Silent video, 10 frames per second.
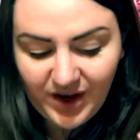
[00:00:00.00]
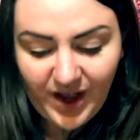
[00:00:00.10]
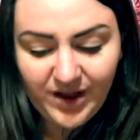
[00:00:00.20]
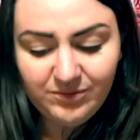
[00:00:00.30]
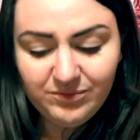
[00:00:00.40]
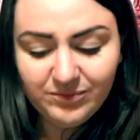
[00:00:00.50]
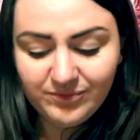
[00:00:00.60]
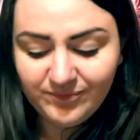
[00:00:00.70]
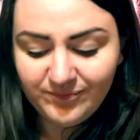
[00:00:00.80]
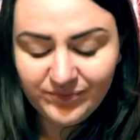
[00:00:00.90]

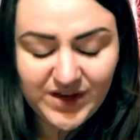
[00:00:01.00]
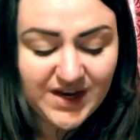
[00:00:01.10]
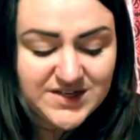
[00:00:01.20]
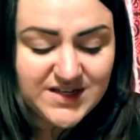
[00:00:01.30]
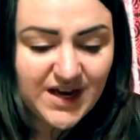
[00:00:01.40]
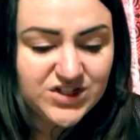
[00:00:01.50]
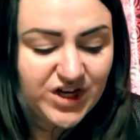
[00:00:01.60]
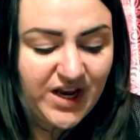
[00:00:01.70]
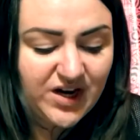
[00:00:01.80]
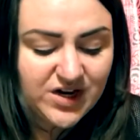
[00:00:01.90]
indie
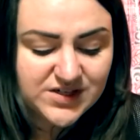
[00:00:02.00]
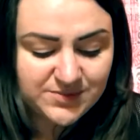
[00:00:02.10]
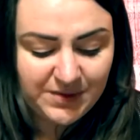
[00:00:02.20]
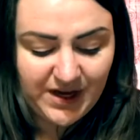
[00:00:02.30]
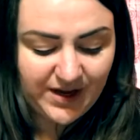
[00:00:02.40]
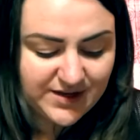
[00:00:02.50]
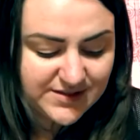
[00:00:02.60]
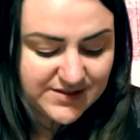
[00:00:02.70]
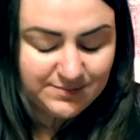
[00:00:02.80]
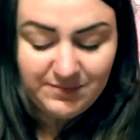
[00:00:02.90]
educators,
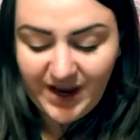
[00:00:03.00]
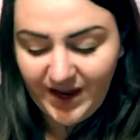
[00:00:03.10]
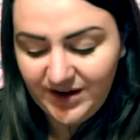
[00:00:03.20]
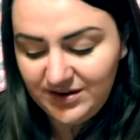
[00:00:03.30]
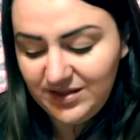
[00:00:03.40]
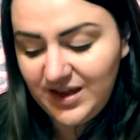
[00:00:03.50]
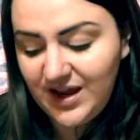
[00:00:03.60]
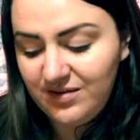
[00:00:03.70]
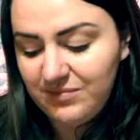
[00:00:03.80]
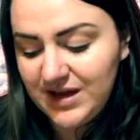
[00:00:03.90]
because man,
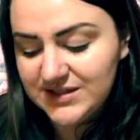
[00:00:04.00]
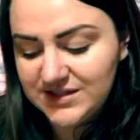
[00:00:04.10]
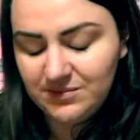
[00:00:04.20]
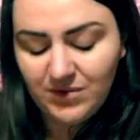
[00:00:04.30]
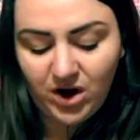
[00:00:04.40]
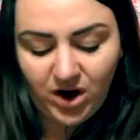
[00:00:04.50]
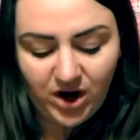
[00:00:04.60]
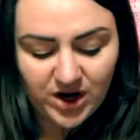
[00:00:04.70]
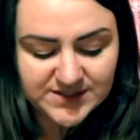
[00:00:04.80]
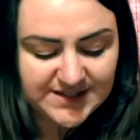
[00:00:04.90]
they make some
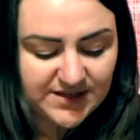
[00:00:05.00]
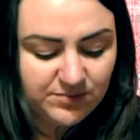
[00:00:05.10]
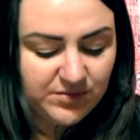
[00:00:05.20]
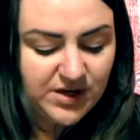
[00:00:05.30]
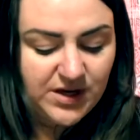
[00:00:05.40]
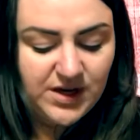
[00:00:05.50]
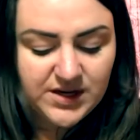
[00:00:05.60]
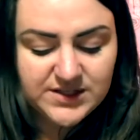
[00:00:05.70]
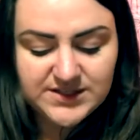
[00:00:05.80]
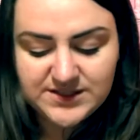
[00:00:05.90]
awesome
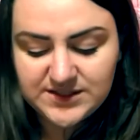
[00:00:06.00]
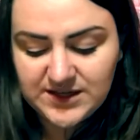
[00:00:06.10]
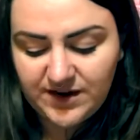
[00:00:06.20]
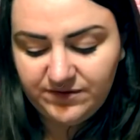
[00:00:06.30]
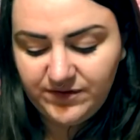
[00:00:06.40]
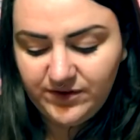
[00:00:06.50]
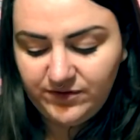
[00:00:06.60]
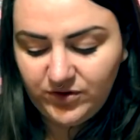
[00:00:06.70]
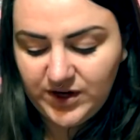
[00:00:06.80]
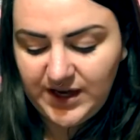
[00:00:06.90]
stuff
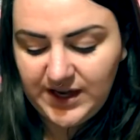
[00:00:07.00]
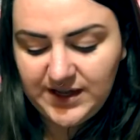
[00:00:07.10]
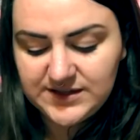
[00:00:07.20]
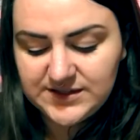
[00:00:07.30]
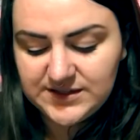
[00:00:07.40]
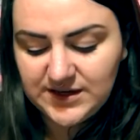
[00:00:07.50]
for kids.